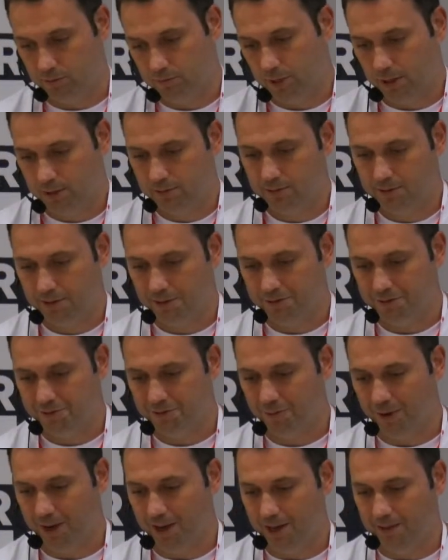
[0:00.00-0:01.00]
That's the
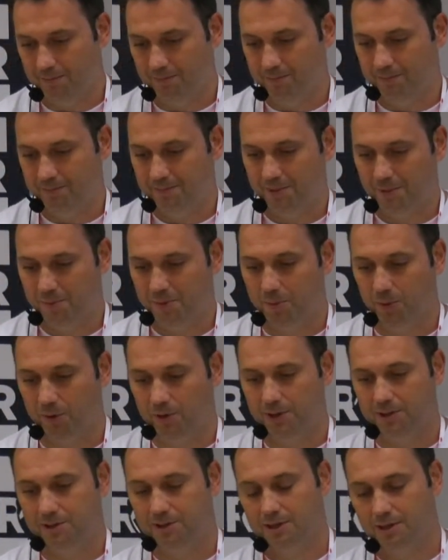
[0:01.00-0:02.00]
reason why I'm the
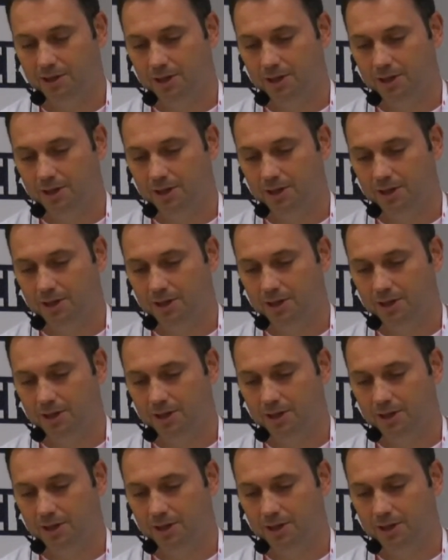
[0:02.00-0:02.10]
people lead.